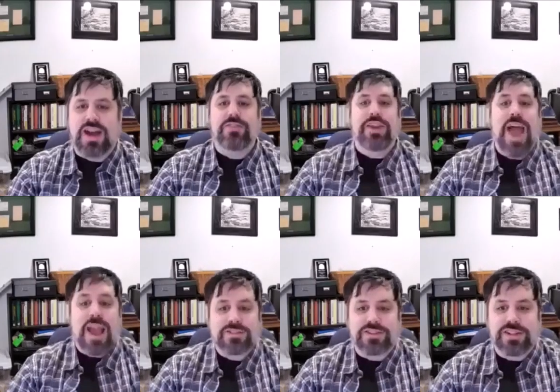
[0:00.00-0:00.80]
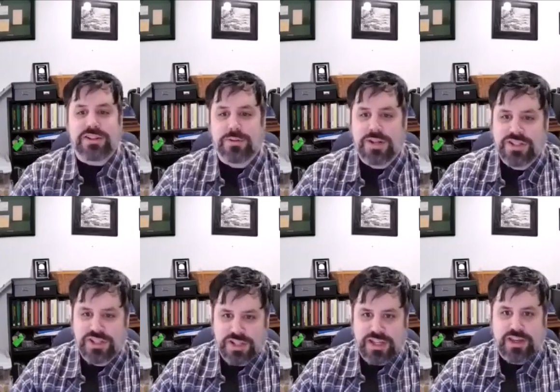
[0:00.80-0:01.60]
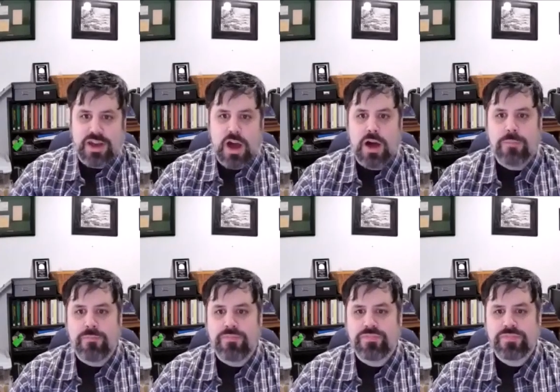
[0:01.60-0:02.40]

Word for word: it actually was kind of an accident originally.